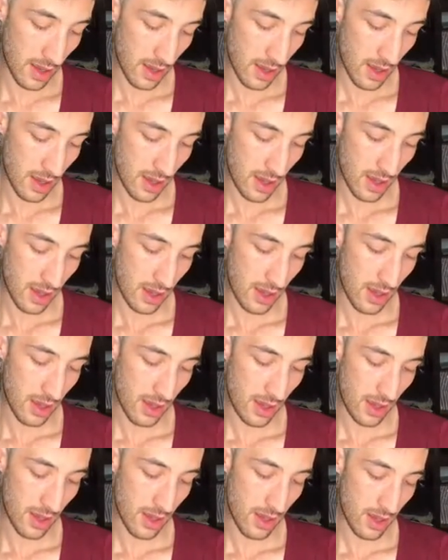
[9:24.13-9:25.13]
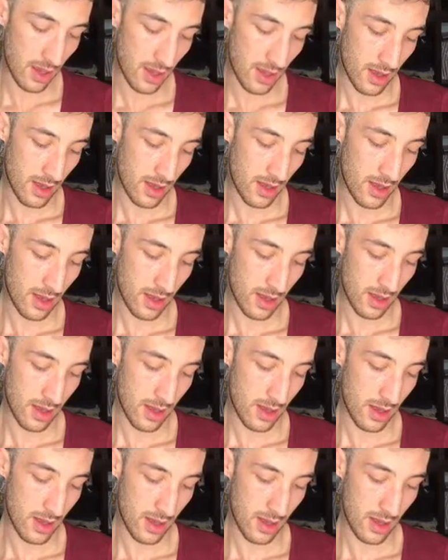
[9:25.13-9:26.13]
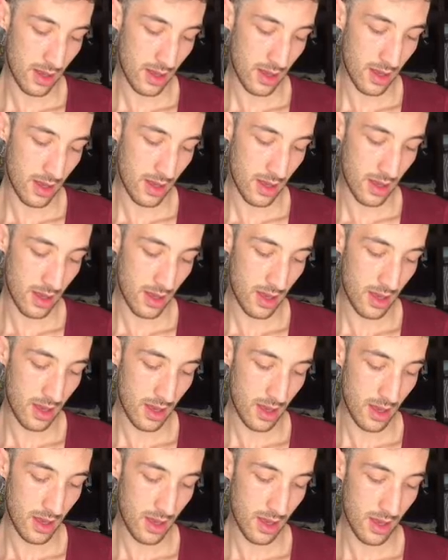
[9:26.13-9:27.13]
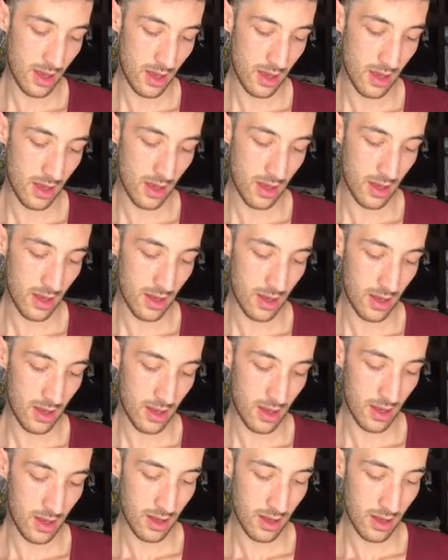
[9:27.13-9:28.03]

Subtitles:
(silence)